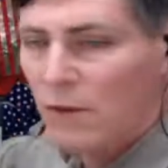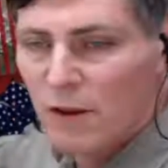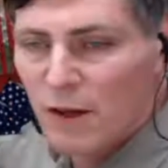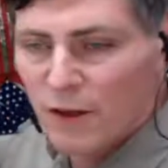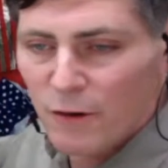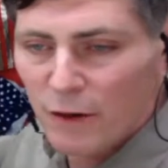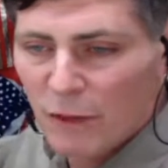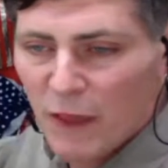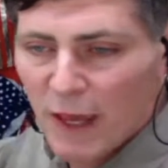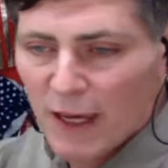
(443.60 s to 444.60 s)

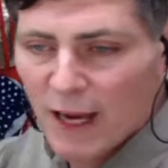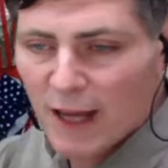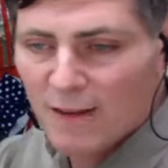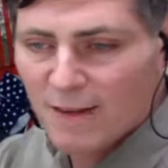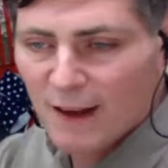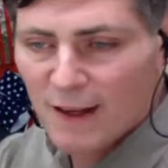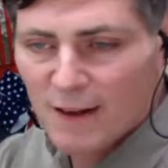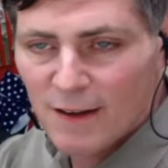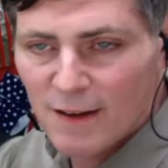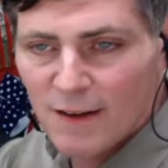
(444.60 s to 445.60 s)
underneath that God
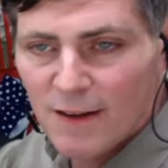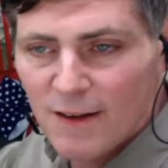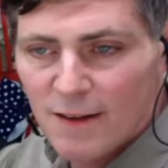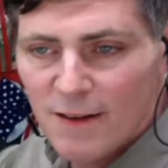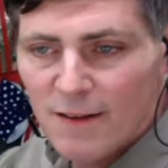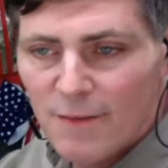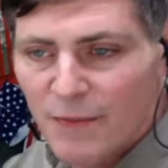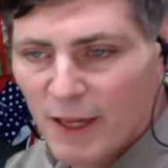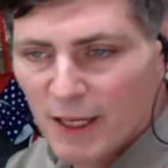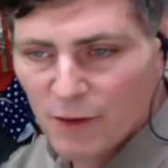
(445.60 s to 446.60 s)
sign.
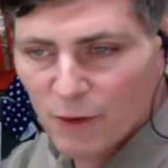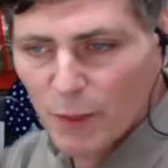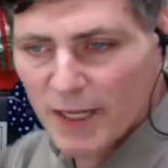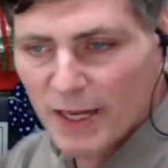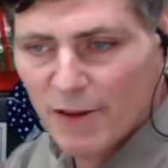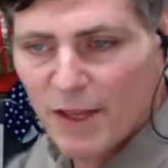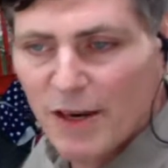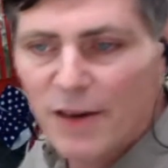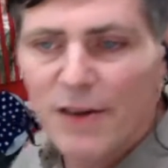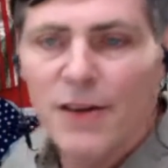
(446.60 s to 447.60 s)
Like, they're way down
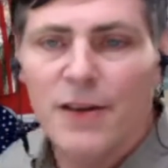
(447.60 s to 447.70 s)
there.